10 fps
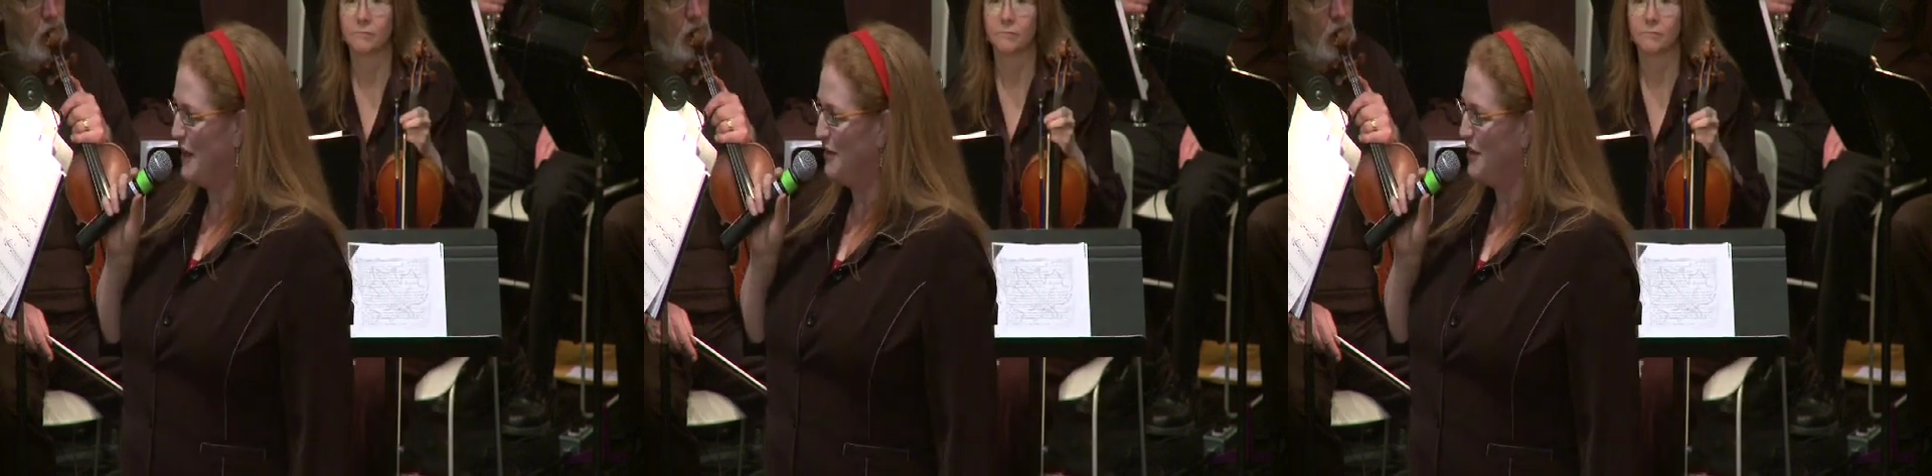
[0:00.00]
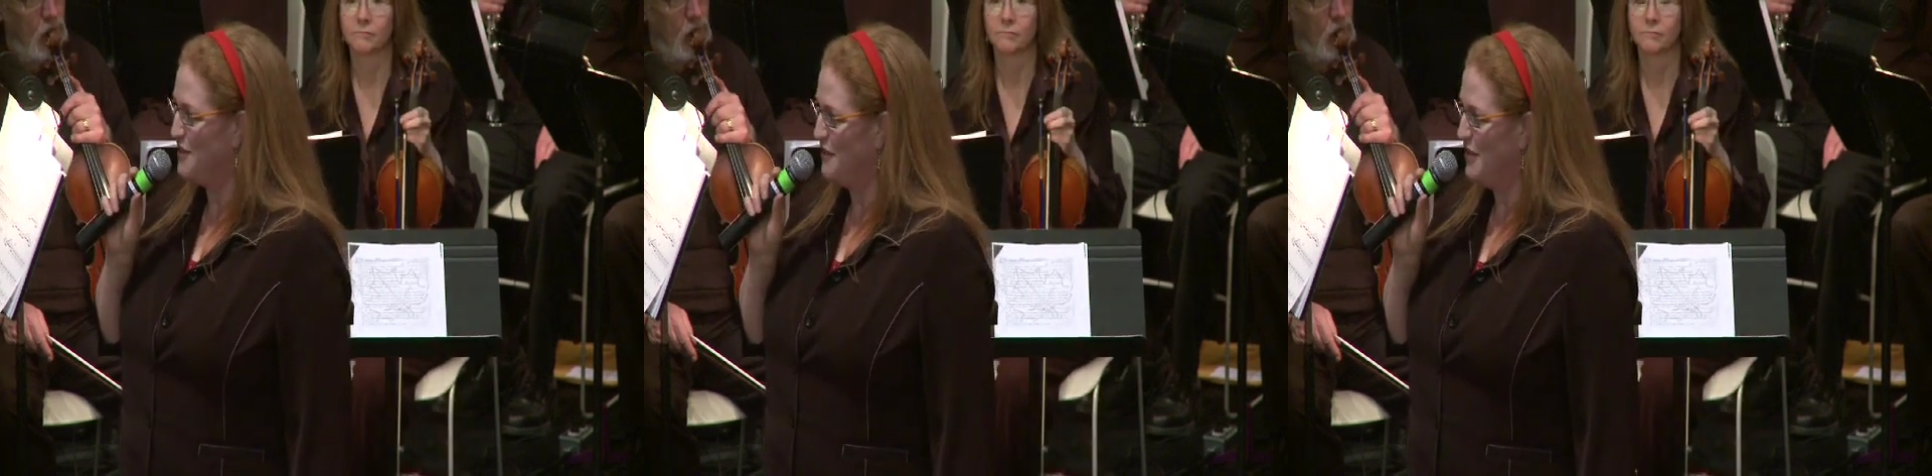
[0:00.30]

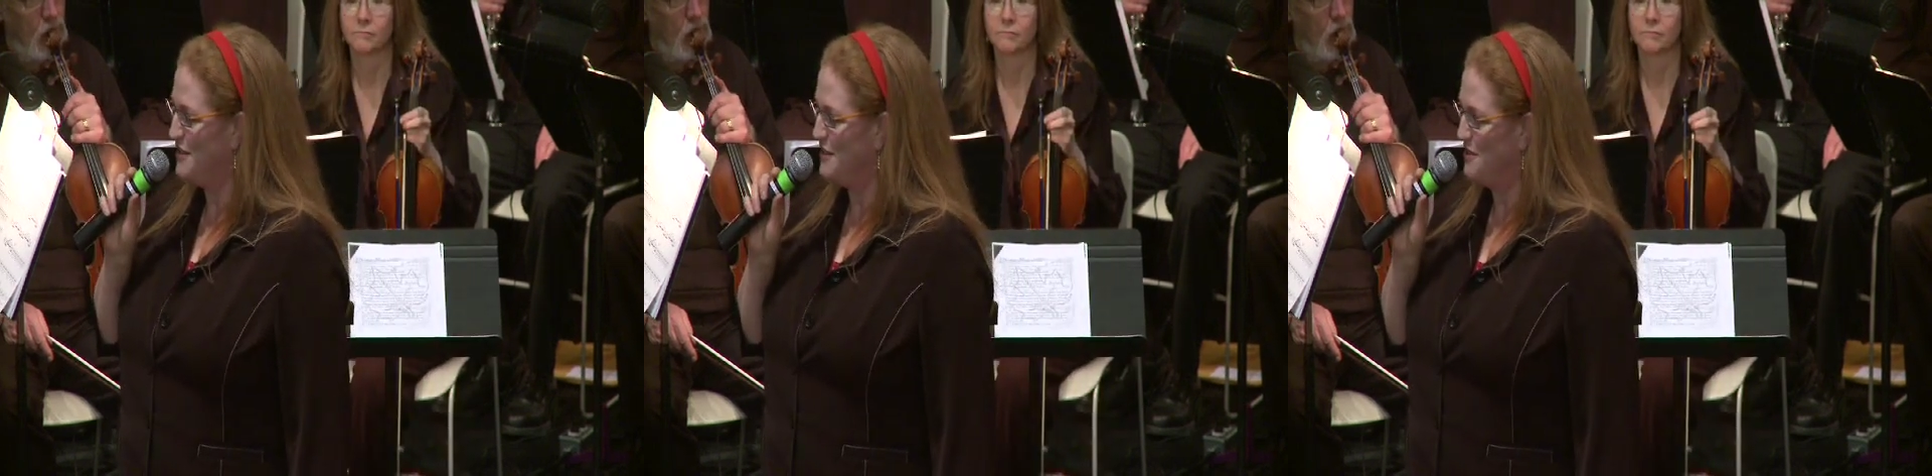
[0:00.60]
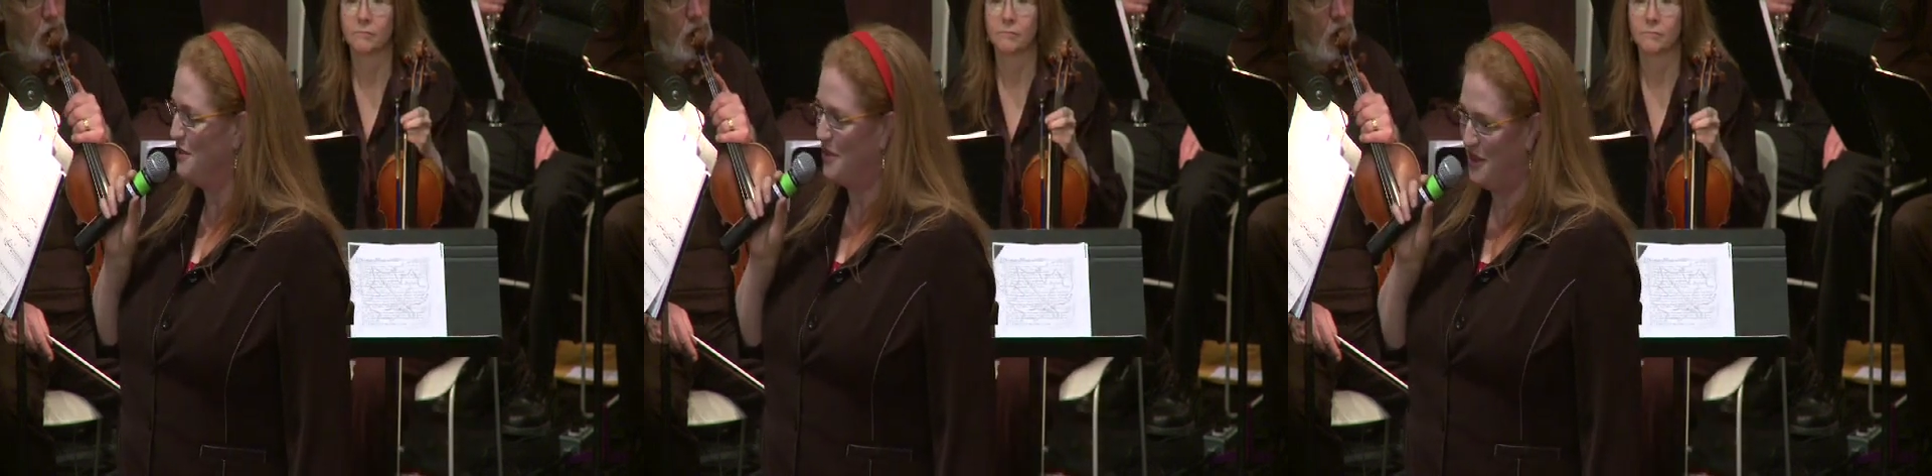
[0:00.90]
anniversary
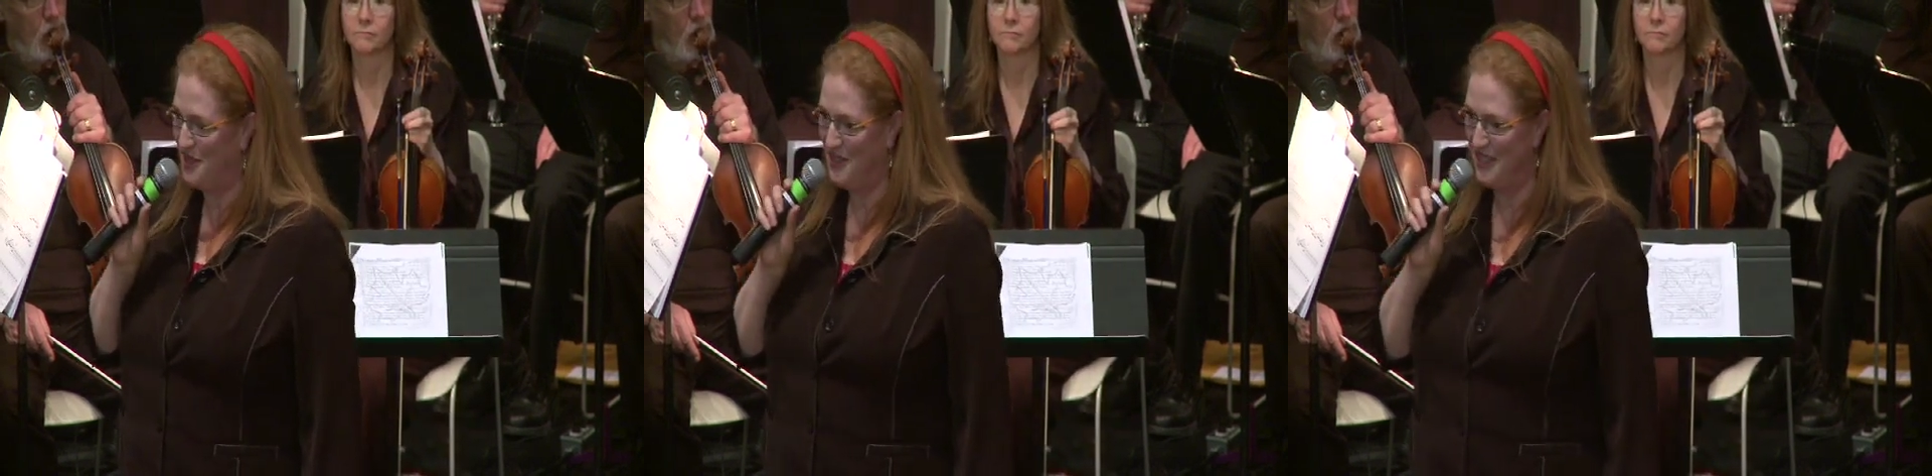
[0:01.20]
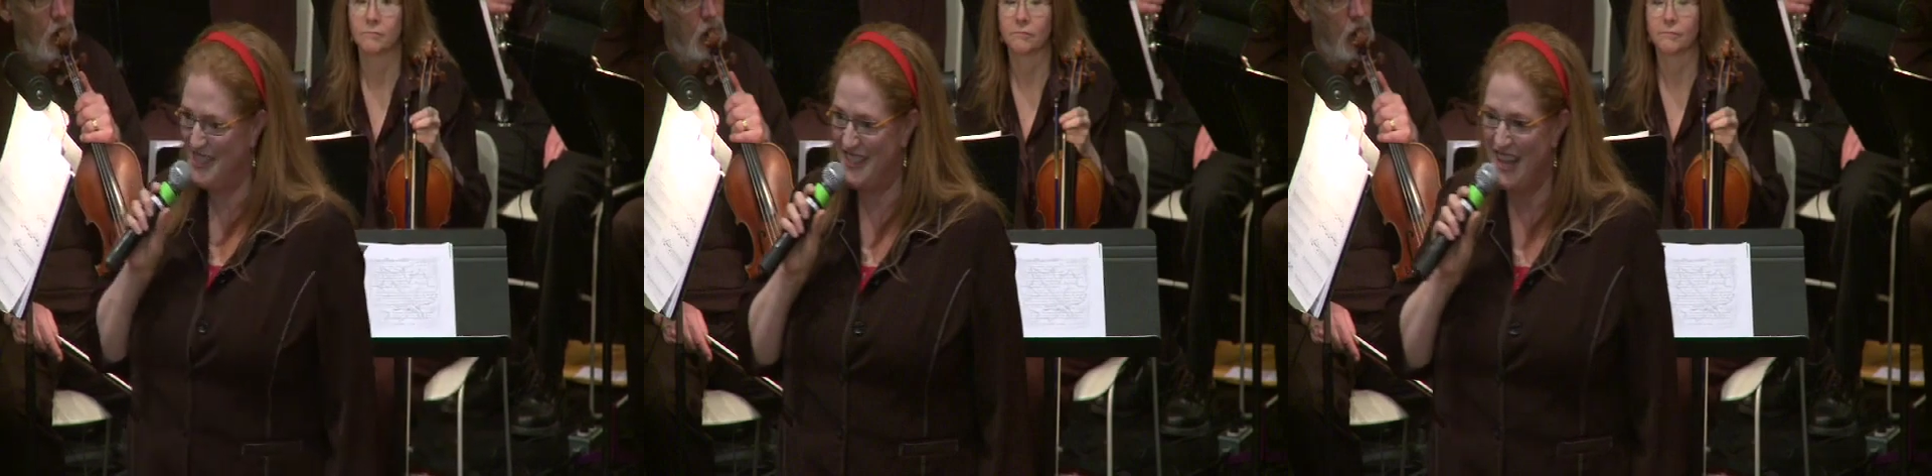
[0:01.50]
school
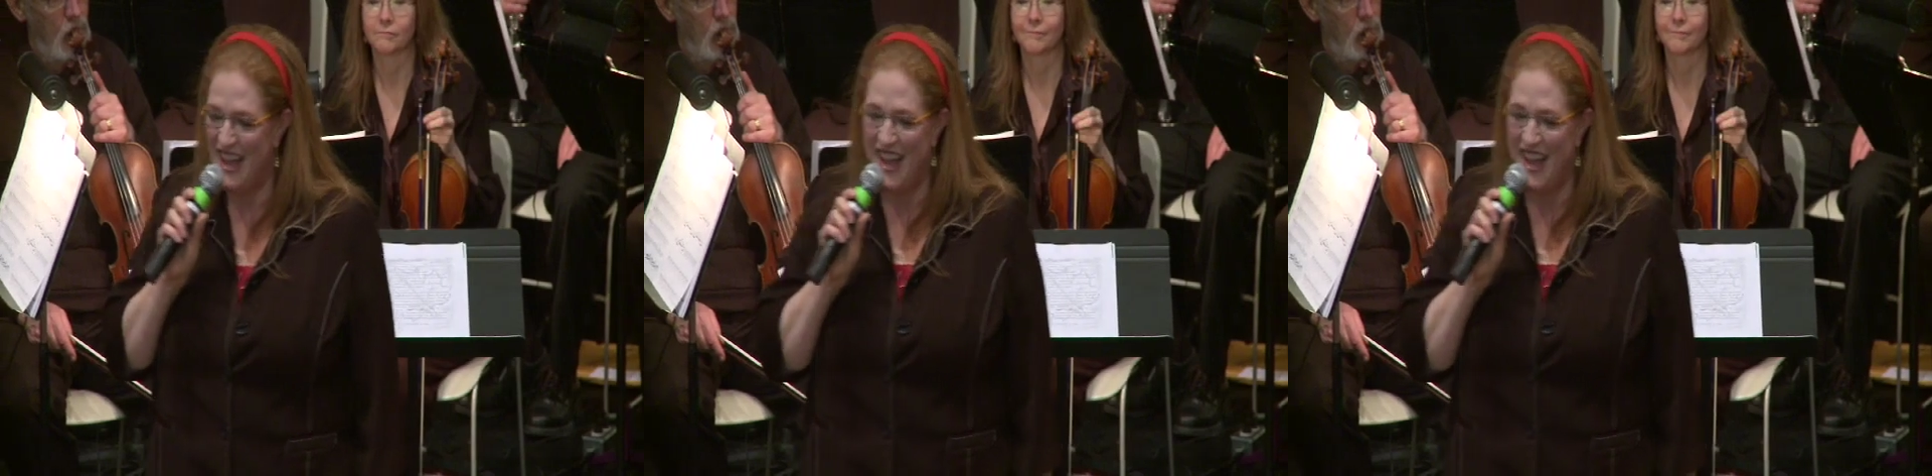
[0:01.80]
concerts.